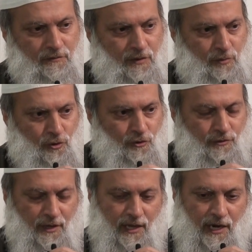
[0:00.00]
from
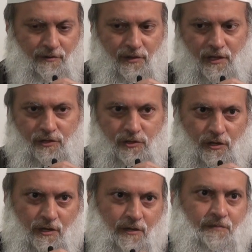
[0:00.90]
Kufa that everything's
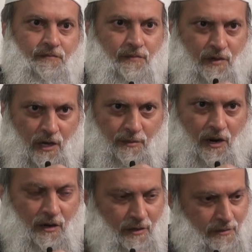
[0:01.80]
good, come
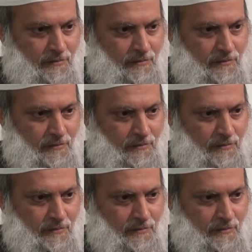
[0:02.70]
on,